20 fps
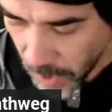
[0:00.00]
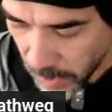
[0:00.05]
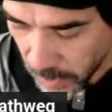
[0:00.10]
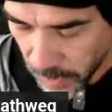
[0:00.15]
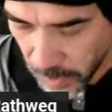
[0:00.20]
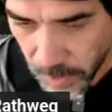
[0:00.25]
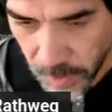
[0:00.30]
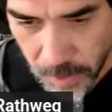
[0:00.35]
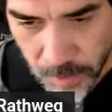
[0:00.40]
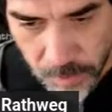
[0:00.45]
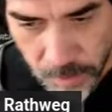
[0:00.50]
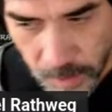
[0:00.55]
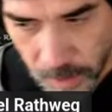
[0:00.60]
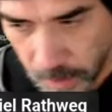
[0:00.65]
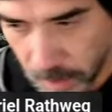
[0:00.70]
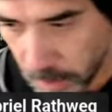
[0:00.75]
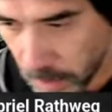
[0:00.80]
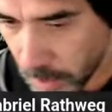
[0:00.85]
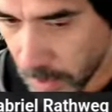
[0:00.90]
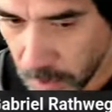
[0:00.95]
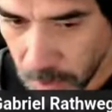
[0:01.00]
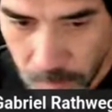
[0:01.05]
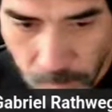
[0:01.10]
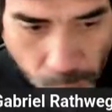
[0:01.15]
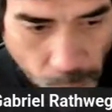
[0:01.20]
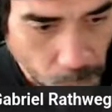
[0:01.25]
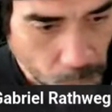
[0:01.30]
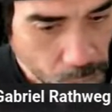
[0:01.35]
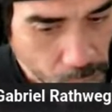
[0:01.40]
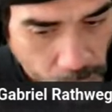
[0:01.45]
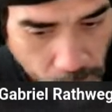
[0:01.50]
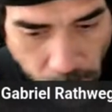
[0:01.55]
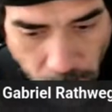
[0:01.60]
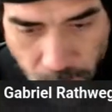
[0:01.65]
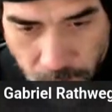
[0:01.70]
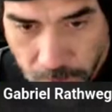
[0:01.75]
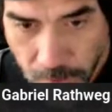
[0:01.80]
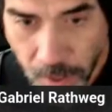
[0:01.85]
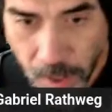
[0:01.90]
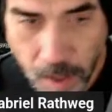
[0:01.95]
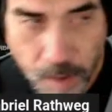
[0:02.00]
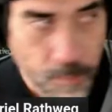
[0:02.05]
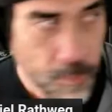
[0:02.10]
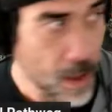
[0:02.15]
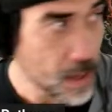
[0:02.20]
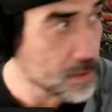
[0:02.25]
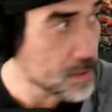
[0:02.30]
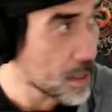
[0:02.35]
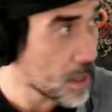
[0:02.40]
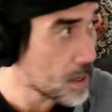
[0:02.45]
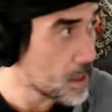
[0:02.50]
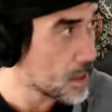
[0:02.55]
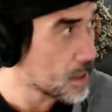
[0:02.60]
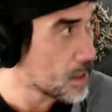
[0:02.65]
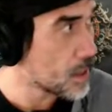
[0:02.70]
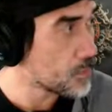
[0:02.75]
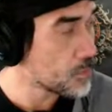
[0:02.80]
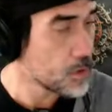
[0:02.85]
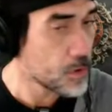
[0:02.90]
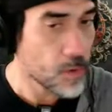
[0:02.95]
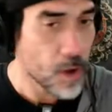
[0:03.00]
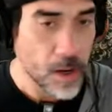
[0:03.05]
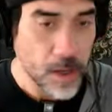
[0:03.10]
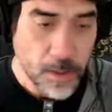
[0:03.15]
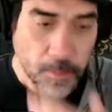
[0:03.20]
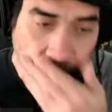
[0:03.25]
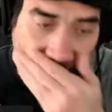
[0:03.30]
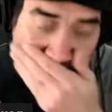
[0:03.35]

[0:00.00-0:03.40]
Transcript: and then, yeah, back to editing and rewriting.